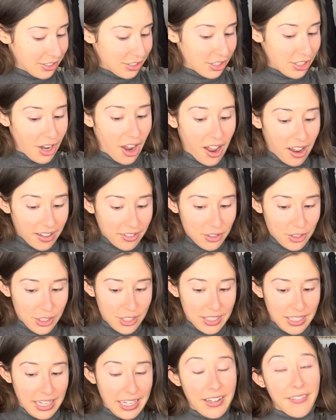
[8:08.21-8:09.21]
not
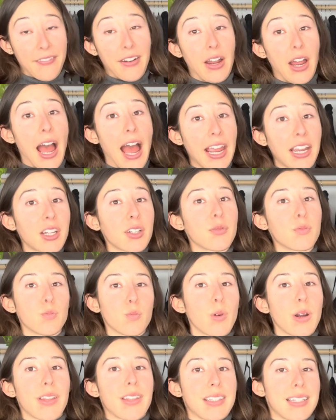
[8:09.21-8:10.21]
just like, if I could
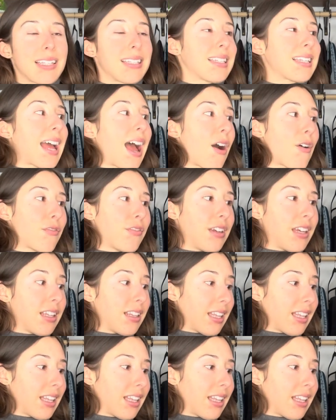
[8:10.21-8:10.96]
wear this as an outfit.